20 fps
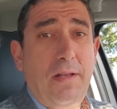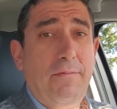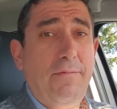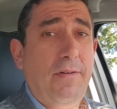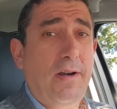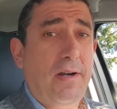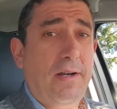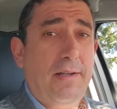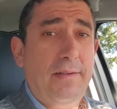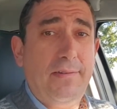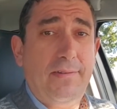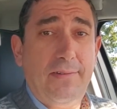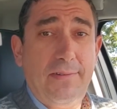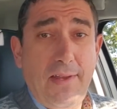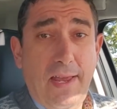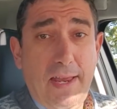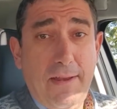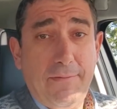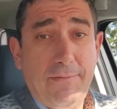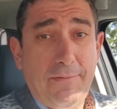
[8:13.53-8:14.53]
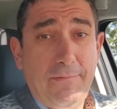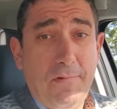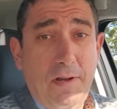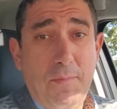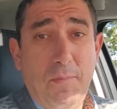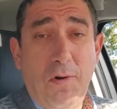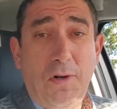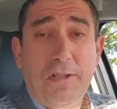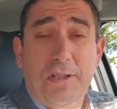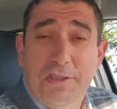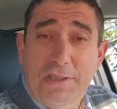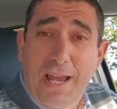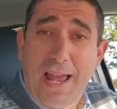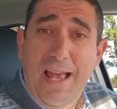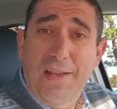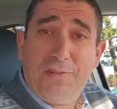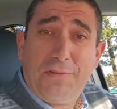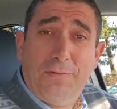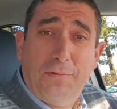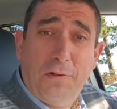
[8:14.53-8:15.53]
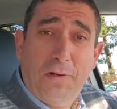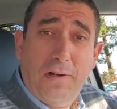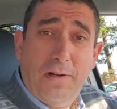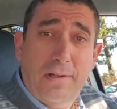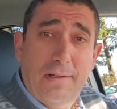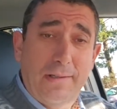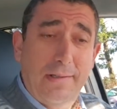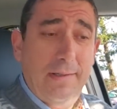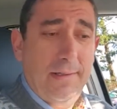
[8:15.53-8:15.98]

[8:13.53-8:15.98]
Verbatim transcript: very safe. What more could you ask for?